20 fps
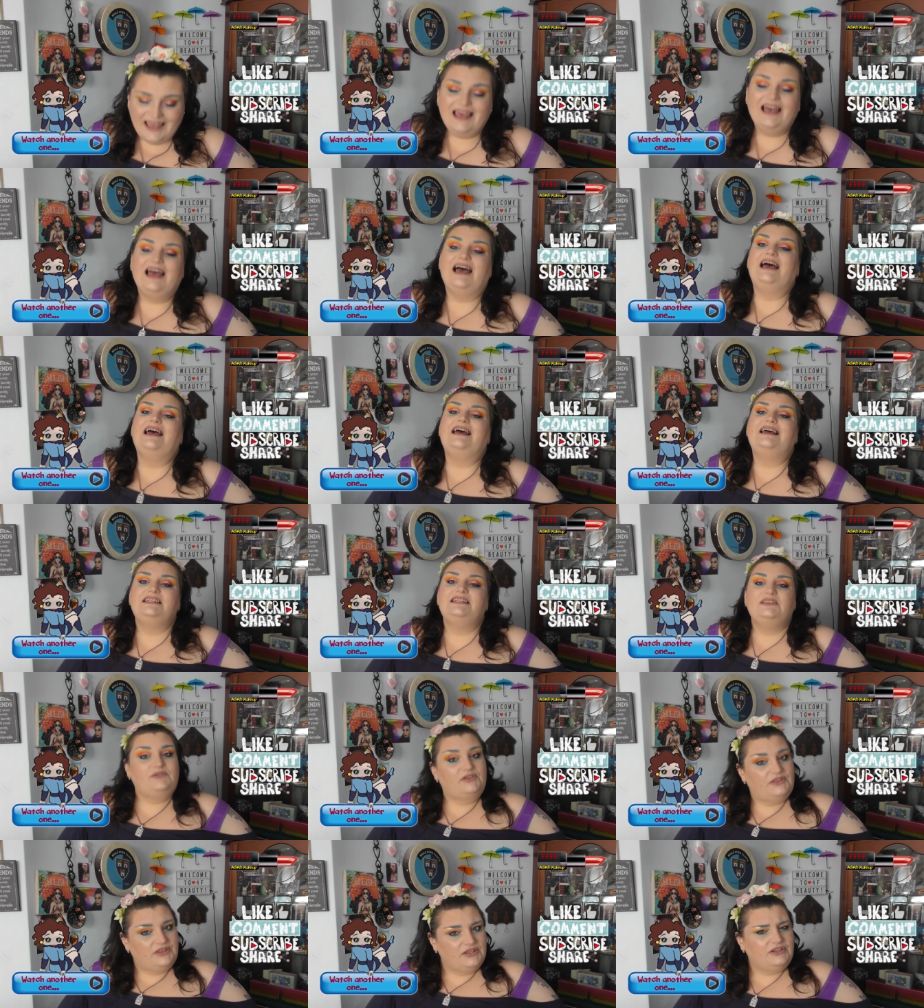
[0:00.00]
And
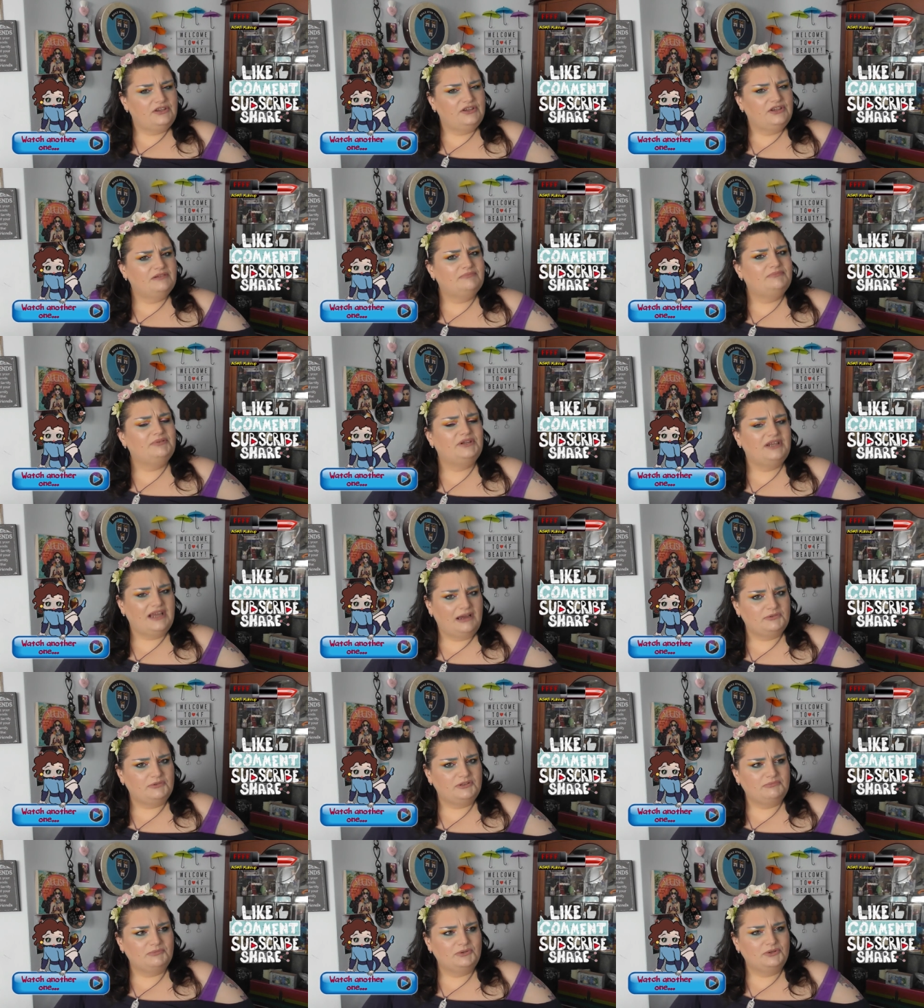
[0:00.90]
if you think you can put
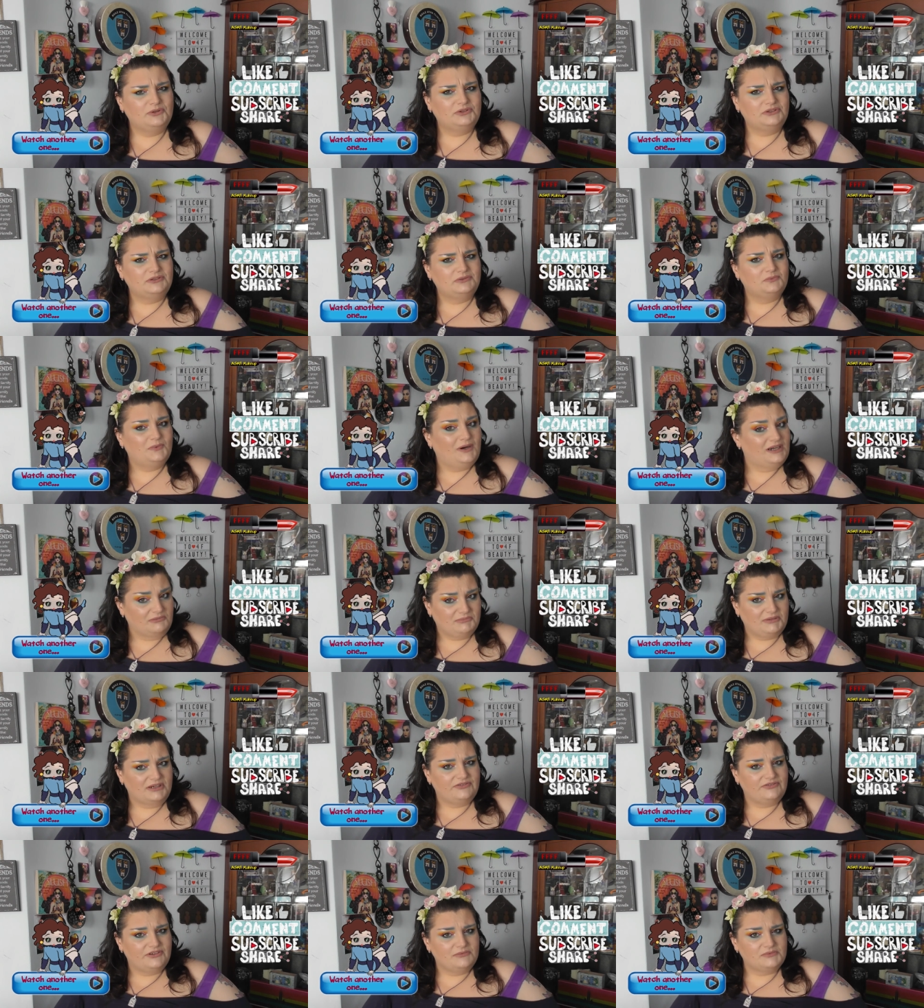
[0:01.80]
up with more than one of
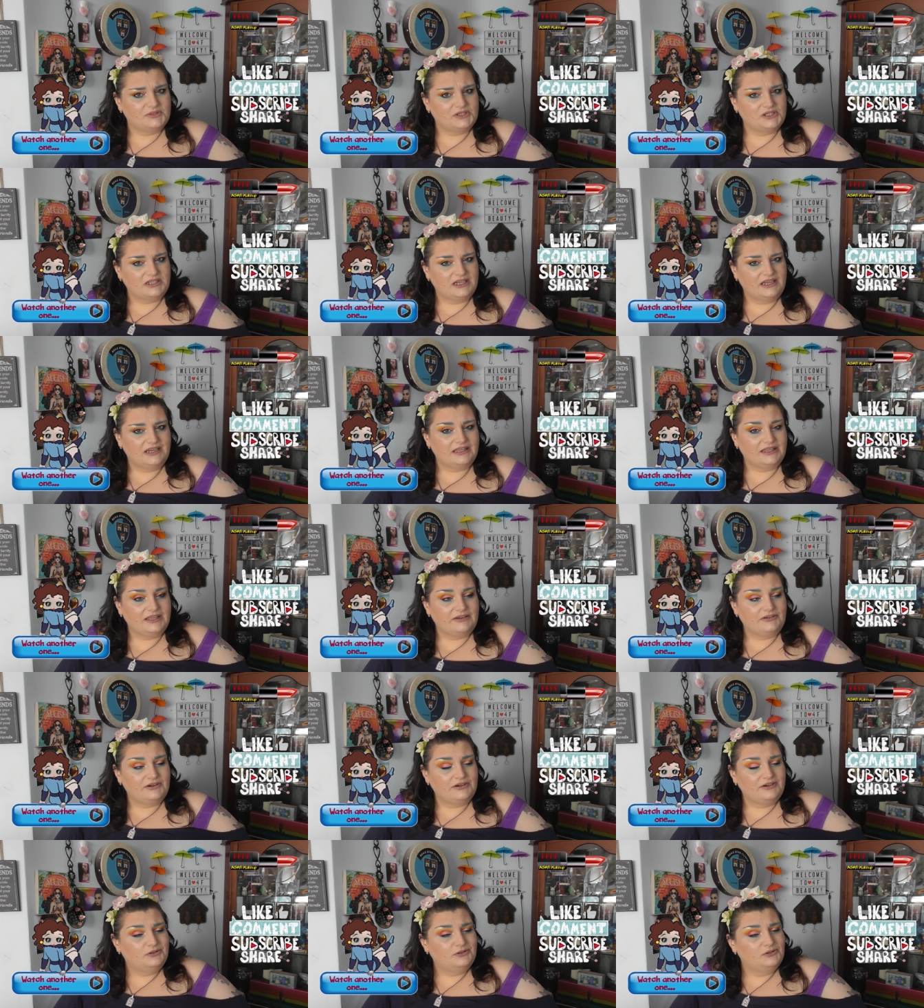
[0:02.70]
my films a day, there
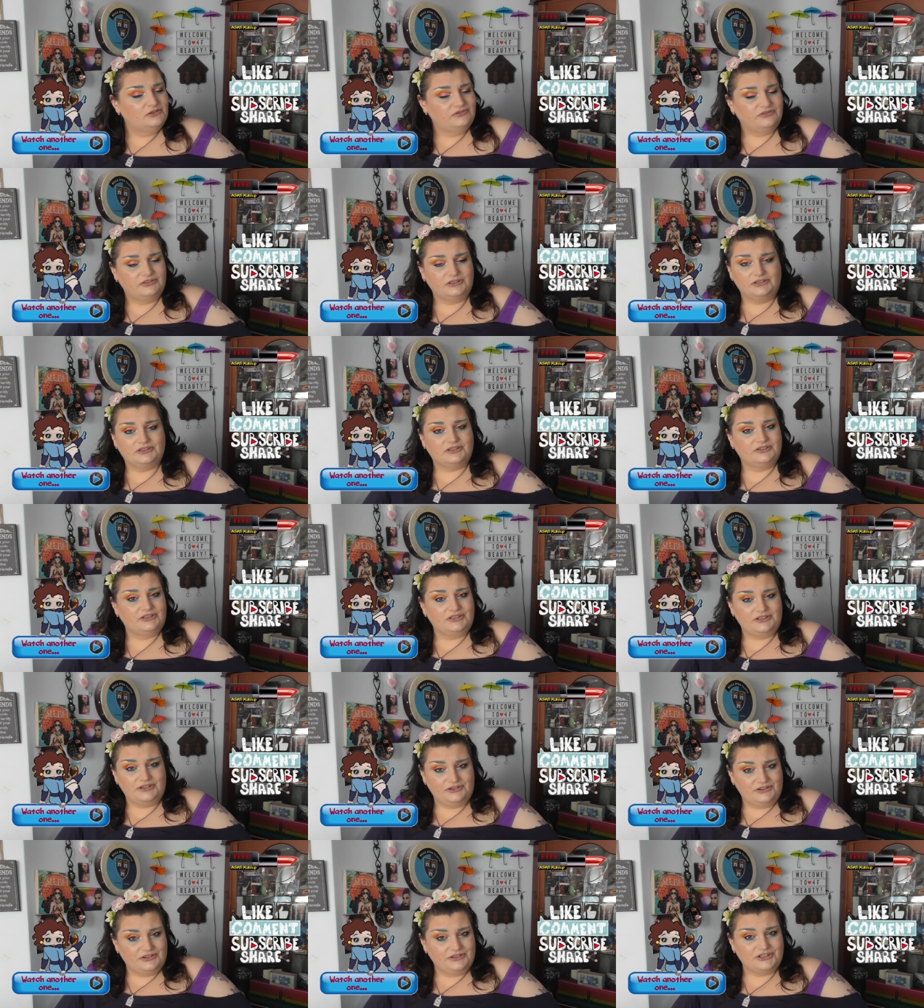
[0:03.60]
are an awful lot that
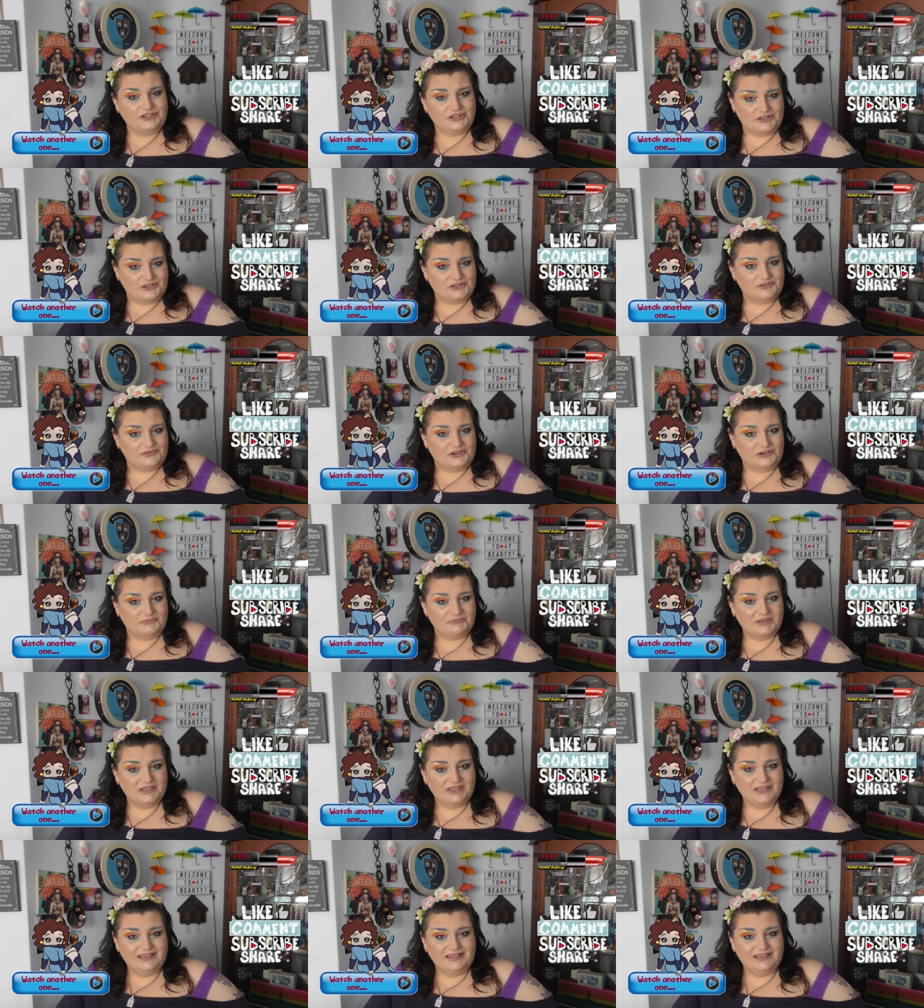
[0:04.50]
you can choose from.